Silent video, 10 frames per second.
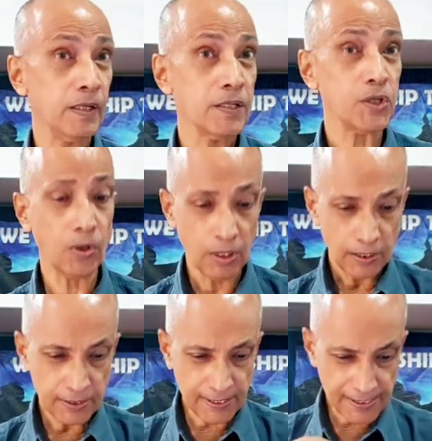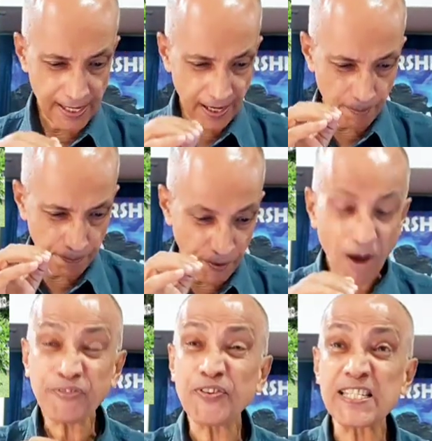So this is a
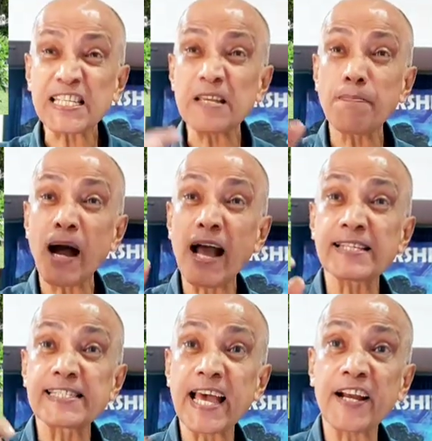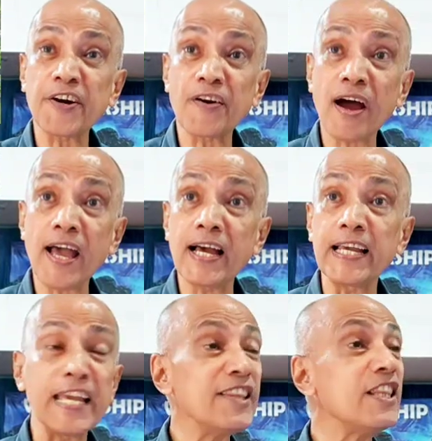prophecy by Zechariah
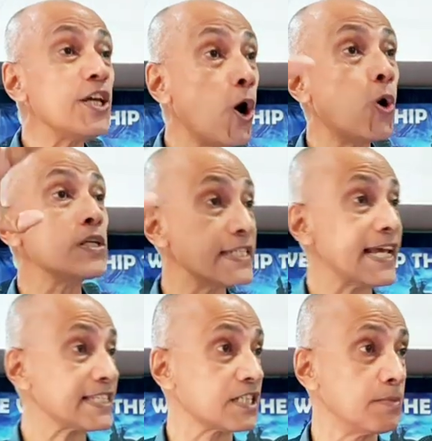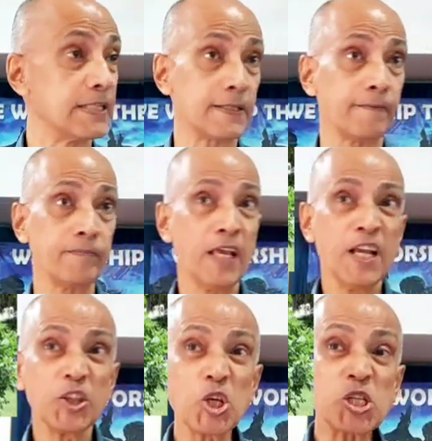in the Old Testament.
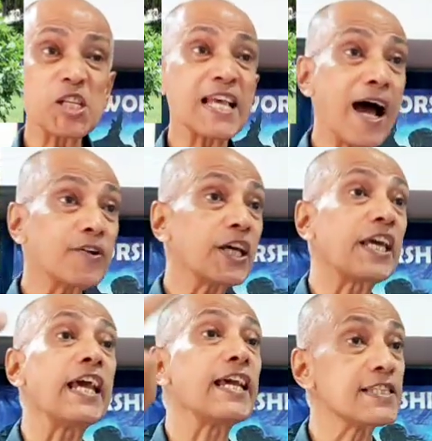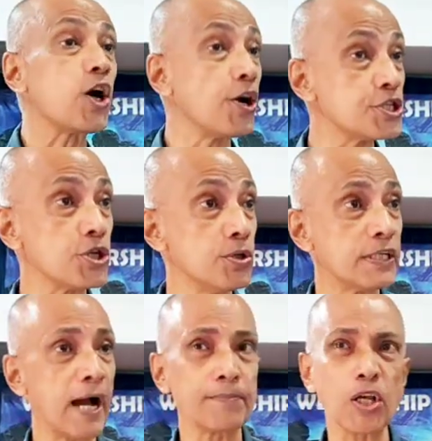This is how the king is going to
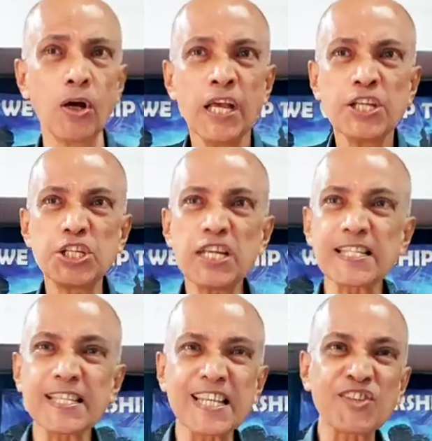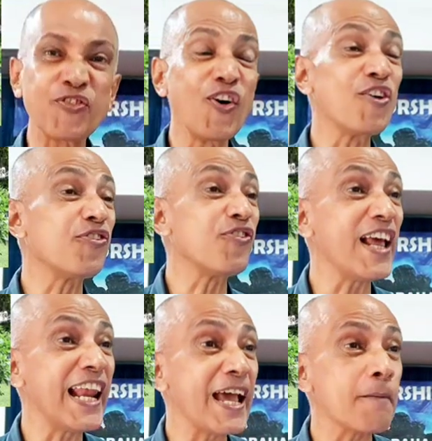come. So Jesus is
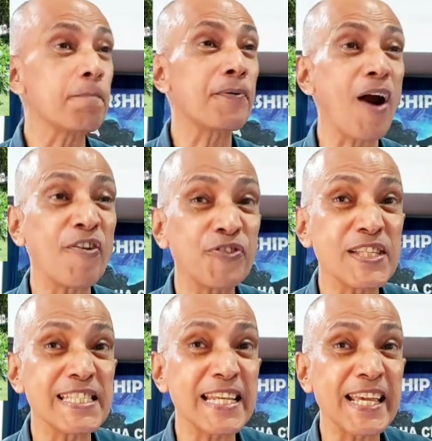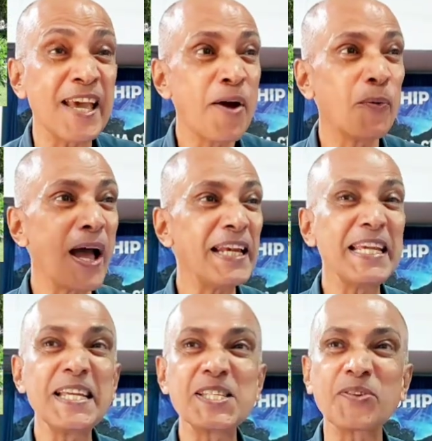fulfilling prophecy when
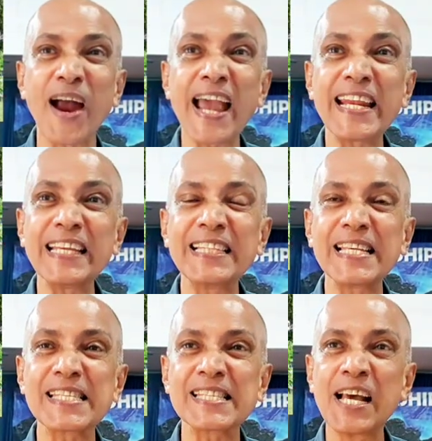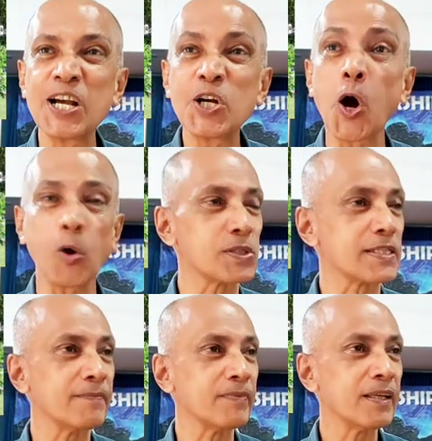he is riding this colt.
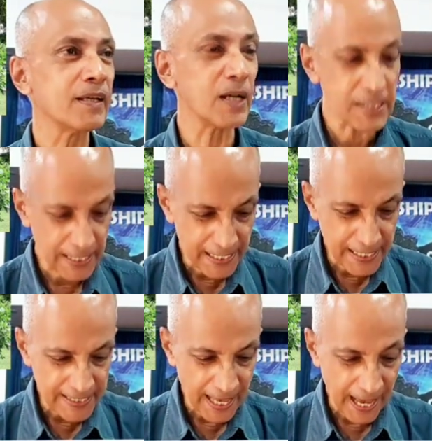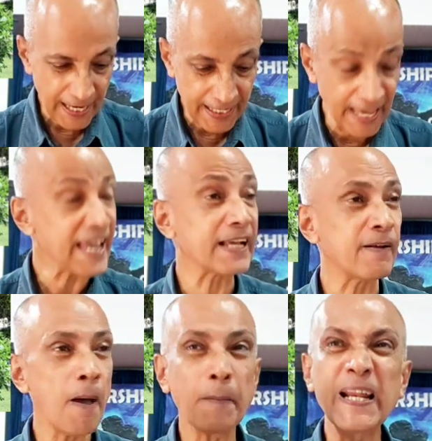Because he is a
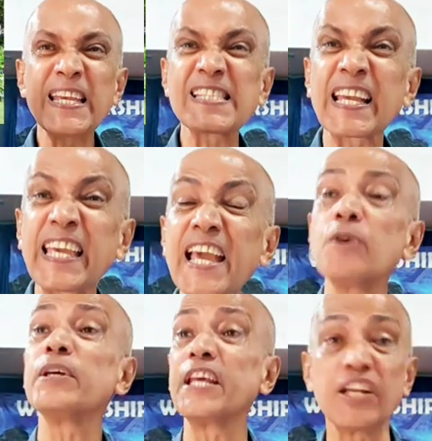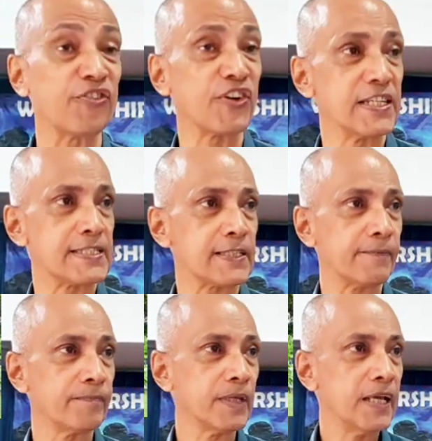king. But he's a king with a difference.
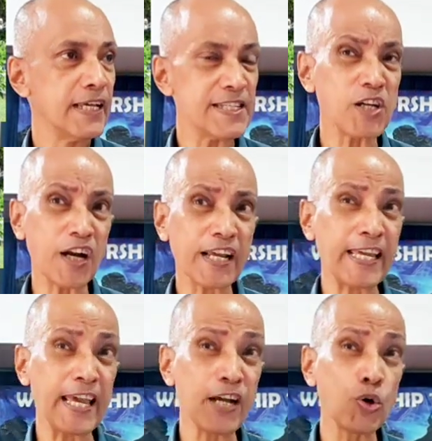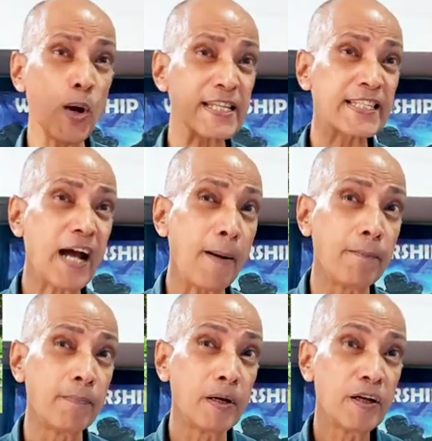He's not a king who has come